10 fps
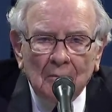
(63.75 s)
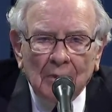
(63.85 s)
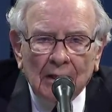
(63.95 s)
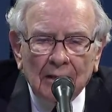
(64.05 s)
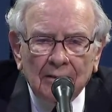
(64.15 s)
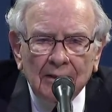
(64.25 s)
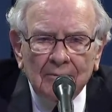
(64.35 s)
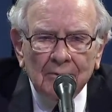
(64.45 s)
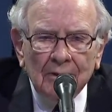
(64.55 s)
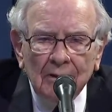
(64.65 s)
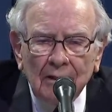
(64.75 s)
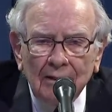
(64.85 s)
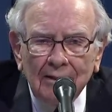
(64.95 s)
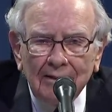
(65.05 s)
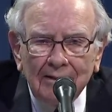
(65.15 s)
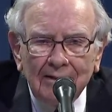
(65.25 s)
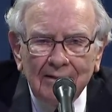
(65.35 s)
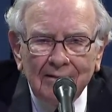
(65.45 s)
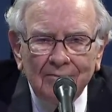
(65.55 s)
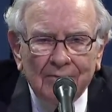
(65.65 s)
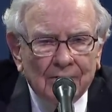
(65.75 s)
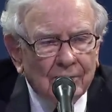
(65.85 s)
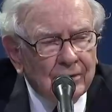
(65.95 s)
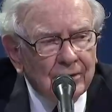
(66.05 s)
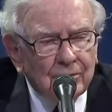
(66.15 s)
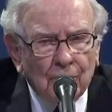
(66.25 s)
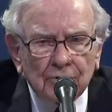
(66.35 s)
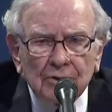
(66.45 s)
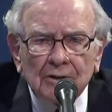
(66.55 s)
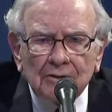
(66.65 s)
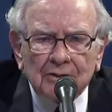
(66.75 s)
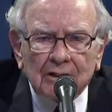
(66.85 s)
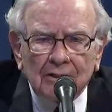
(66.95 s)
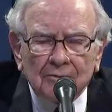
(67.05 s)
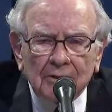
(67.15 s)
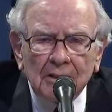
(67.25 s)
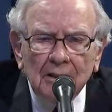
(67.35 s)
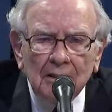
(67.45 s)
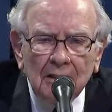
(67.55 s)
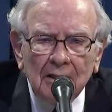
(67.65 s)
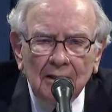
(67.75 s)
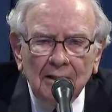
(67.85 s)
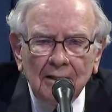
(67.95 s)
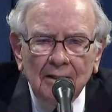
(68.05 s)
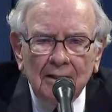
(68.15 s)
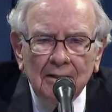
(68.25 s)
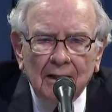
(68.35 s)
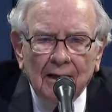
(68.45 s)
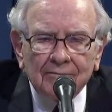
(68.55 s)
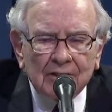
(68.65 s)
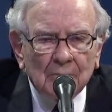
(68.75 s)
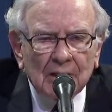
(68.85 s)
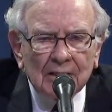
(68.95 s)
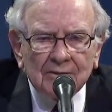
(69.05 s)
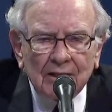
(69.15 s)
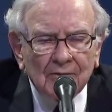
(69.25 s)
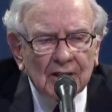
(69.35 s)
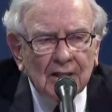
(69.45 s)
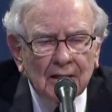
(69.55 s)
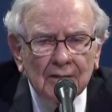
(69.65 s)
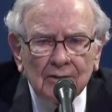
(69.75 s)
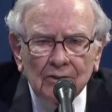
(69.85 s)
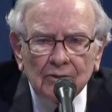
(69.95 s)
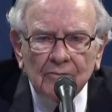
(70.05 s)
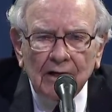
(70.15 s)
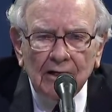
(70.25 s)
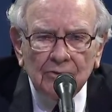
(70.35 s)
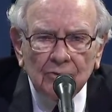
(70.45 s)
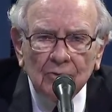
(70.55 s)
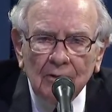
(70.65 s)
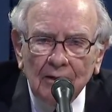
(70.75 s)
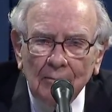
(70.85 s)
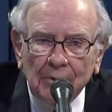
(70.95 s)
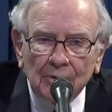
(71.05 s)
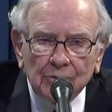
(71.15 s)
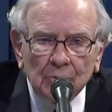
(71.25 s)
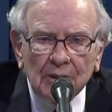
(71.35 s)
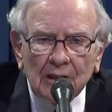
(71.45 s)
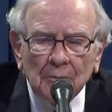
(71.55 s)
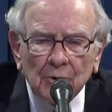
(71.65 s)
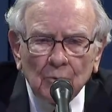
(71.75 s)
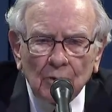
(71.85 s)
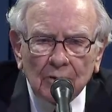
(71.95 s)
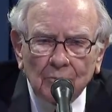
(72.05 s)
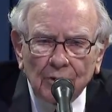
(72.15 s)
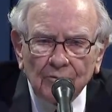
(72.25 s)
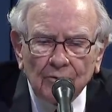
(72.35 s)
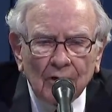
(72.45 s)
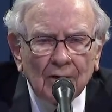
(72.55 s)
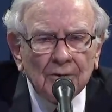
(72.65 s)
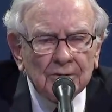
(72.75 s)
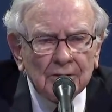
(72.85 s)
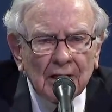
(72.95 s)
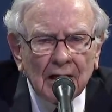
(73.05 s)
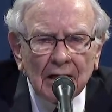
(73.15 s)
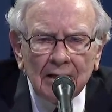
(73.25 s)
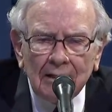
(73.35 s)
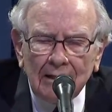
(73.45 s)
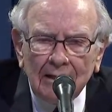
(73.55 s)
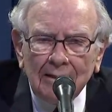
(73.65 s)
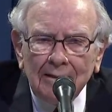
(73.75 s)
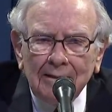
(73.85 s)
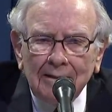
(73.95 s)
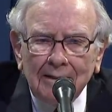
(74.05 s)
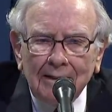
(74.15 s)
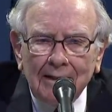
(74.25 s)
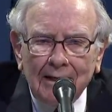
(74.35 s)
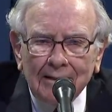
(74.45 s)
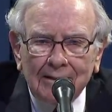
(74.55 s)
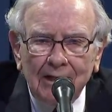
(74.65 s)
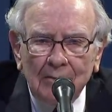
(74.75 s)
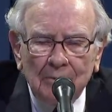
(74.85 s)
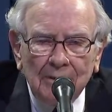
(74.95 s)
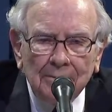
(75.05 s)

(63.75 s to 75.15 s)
But I think we're very, very fortunate as a country to have somebody at 79 years of age who appears to be able to work 24 hours a day and keep